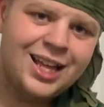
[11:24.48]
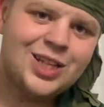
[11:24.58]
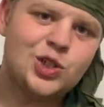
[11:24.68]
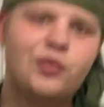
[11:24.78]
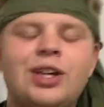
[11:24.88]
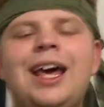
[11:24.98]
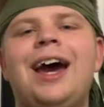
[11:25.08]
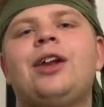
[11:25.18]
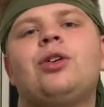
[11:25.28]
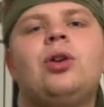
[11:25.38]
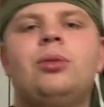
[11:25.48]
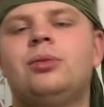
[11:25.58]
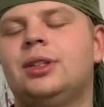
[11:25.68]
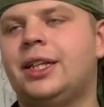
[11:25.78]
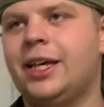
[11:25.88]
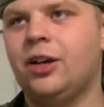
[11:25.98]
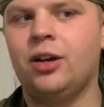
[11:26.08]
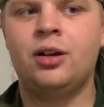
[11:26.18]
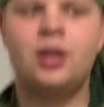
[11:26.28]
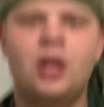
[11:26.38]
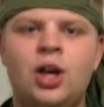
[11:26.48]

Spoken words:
So if you can add your own gear